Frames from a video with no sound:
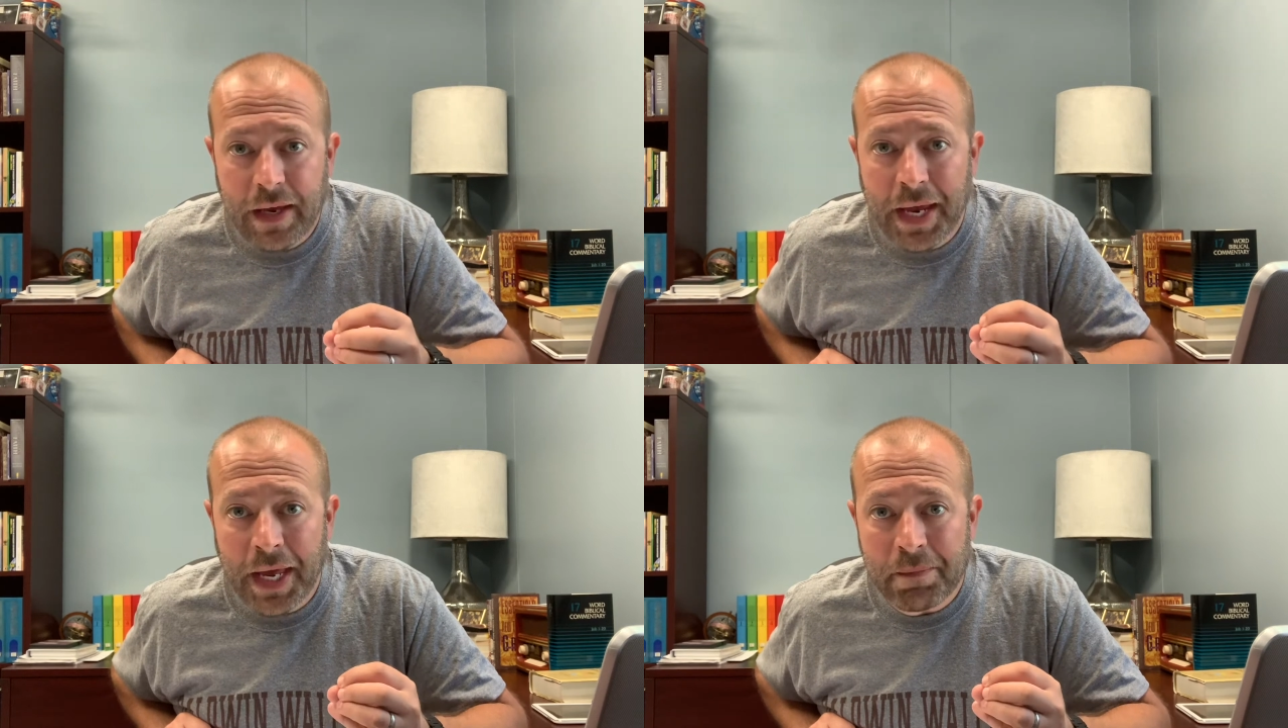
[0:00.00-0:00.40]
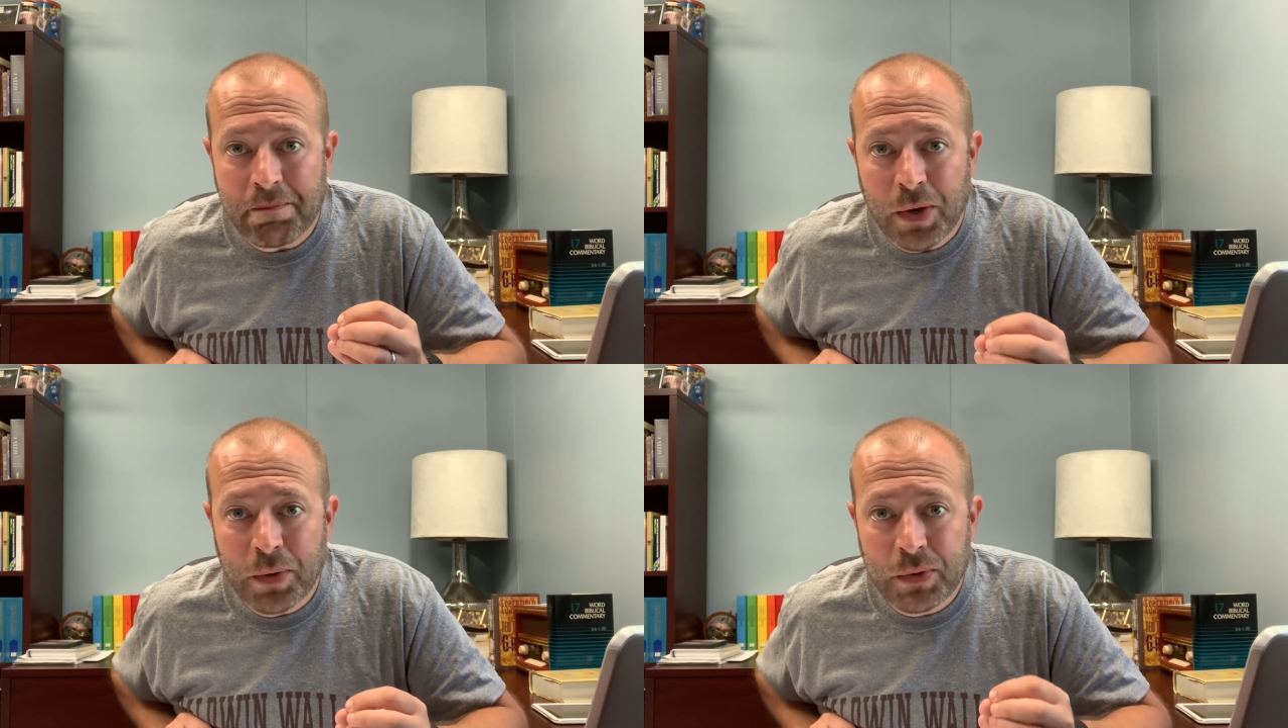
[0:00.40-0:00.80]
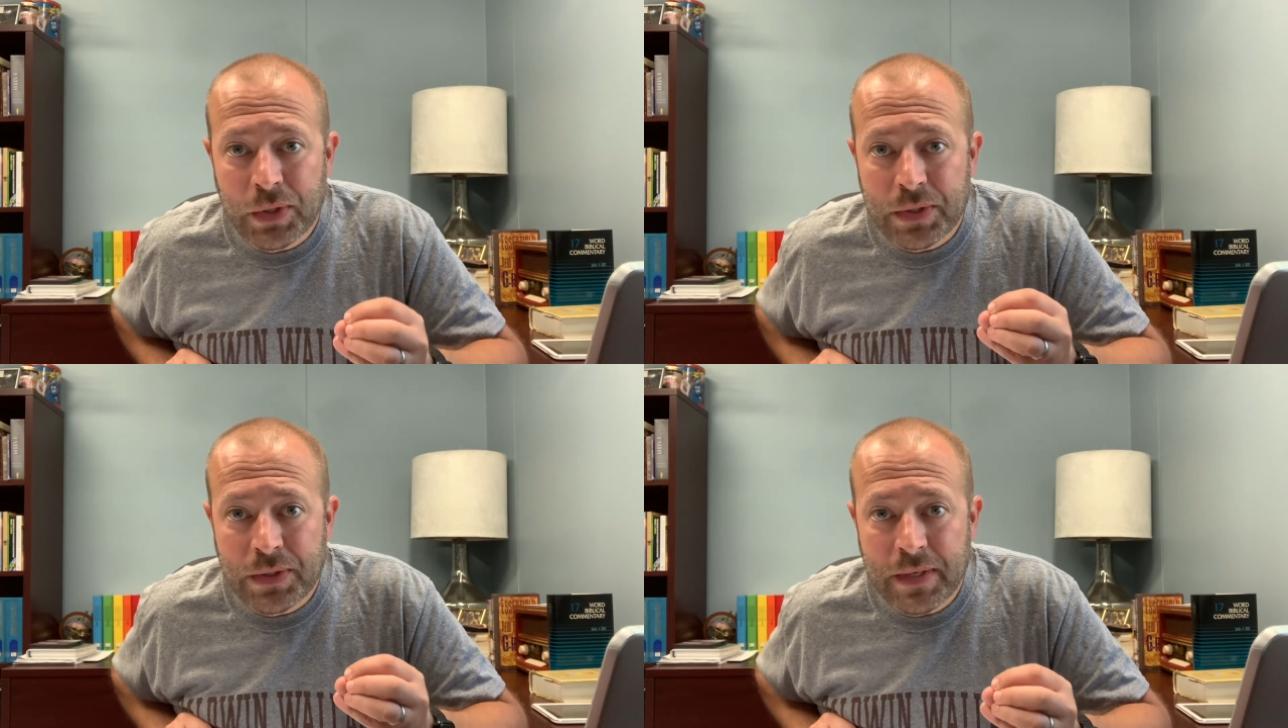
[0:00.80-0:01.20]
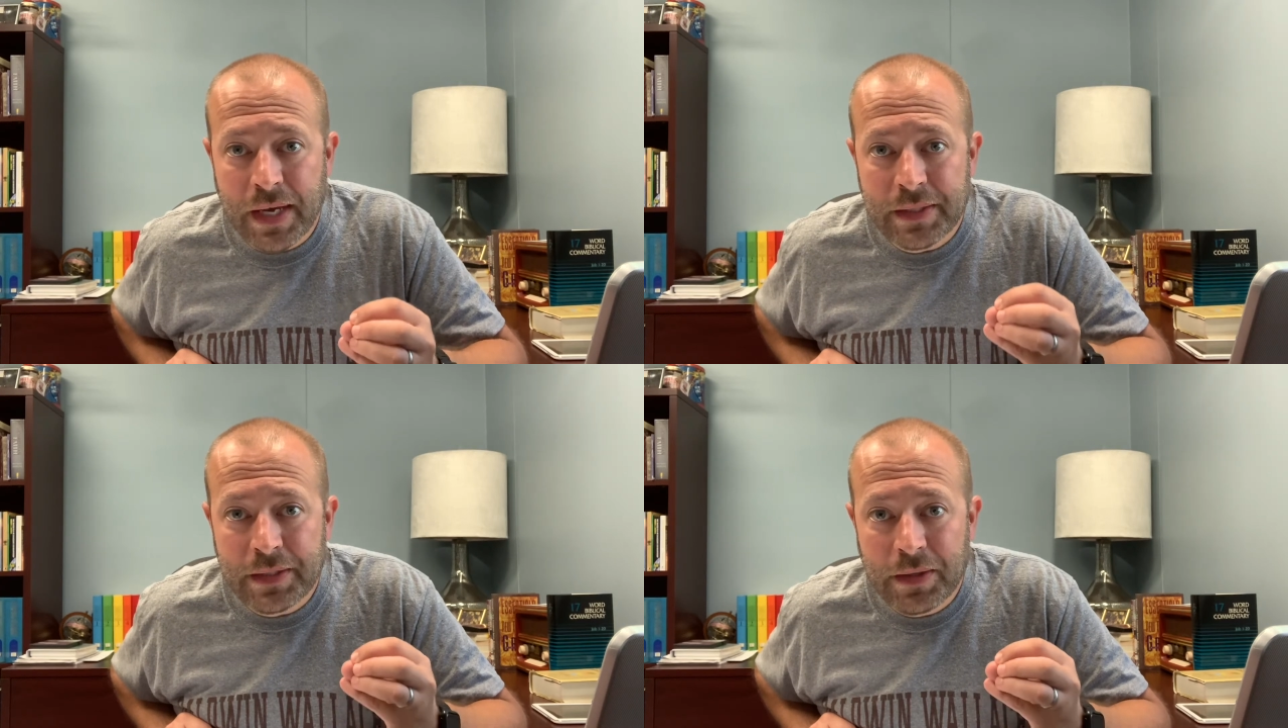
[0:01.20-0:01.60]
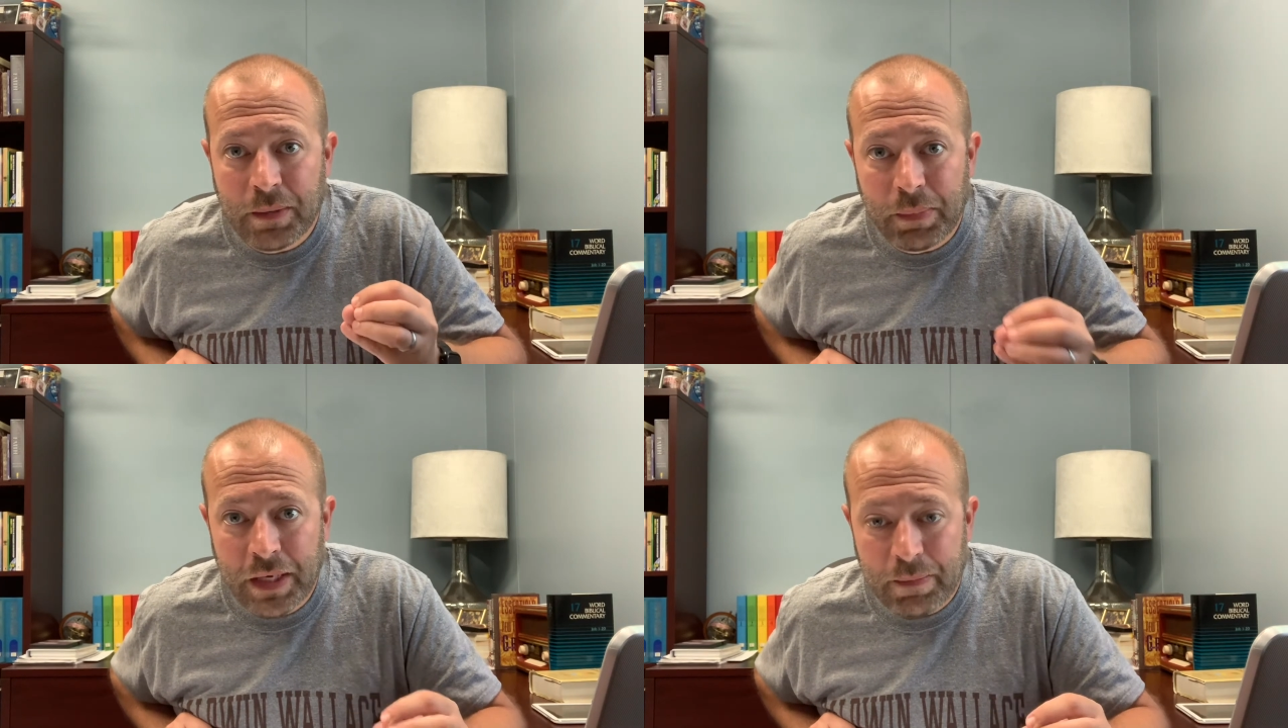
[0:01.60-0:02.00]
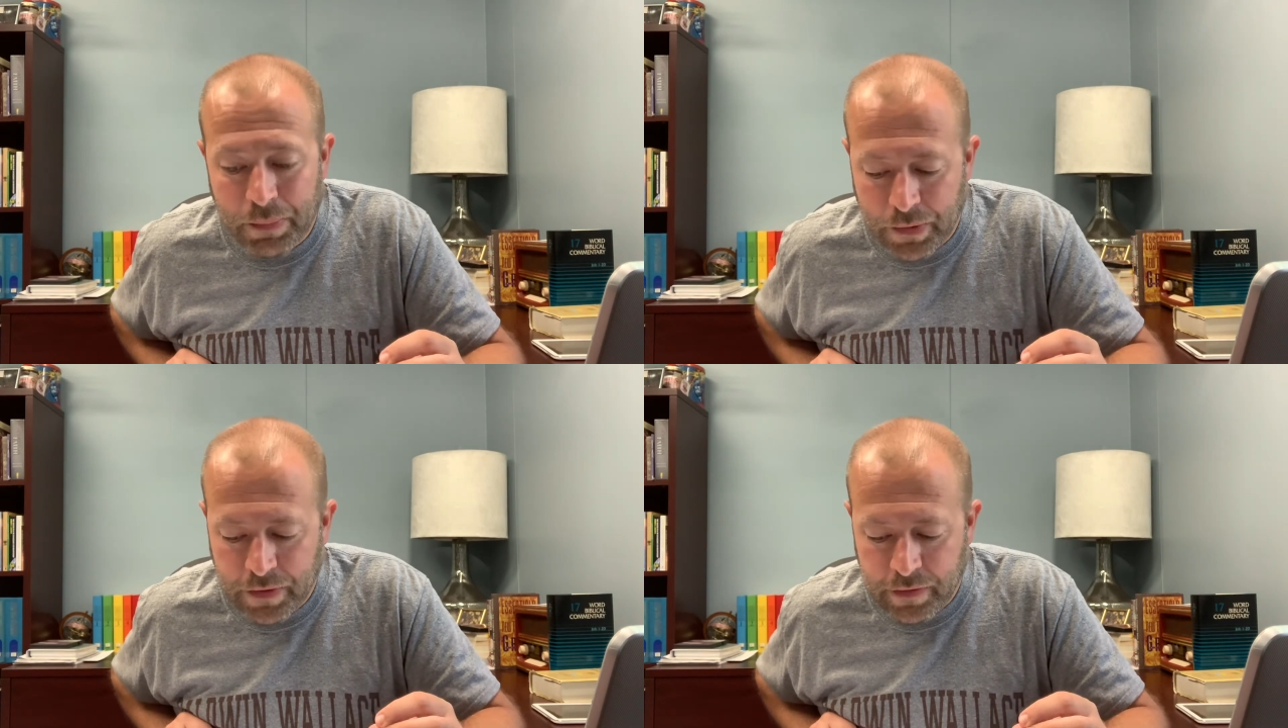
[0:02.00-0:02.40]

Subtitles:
And Moses said to the people,